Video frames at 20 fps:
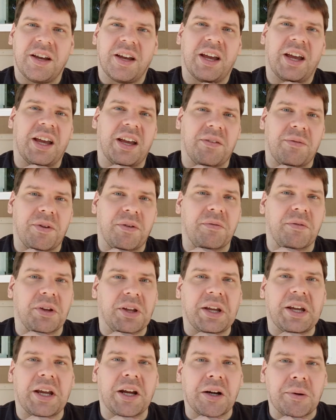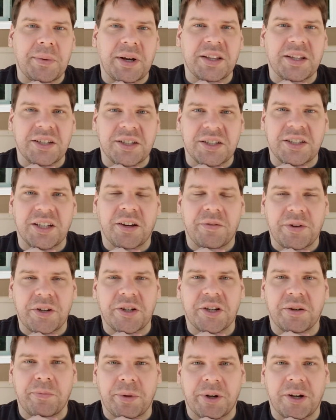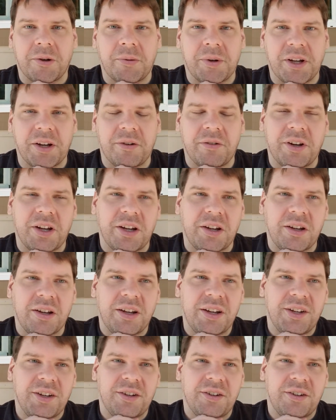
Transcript: hey, if you really care about this stuff, you should probably own it.